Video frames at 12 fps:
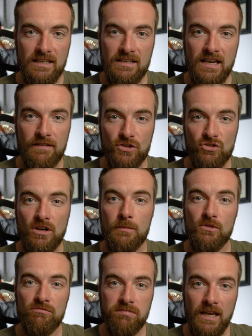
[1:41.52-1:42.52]
have
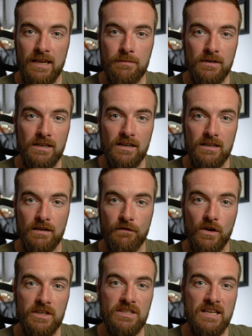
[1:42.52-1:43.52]
trouble keeping your
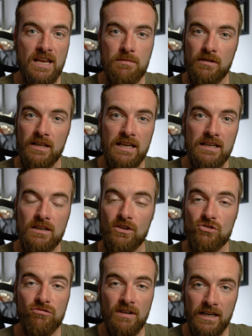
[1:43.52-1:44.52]
footage stable, and it
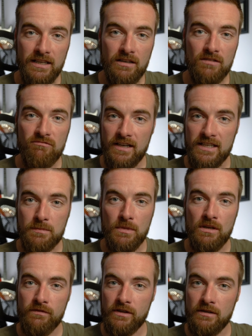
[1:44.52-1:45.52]
looks really good, really
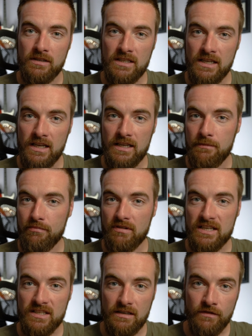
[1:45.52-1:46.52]
smooth and
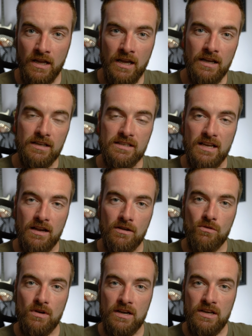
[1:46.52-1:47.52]
impressive.
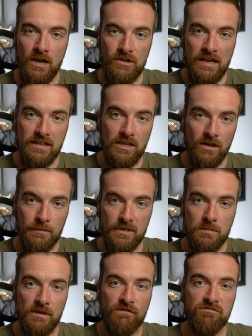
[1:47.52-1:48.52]
So no doubt this
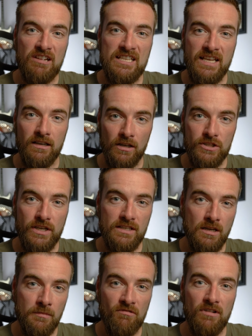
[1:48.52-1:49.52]
hypersmooth 3 technology is
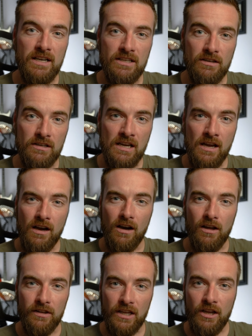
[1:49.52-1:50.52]
going to be really good
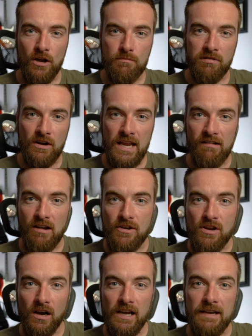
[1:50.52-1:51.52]
on the GoPro Hero
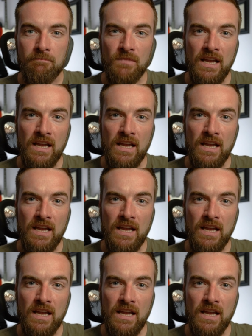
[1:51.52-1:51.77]
9.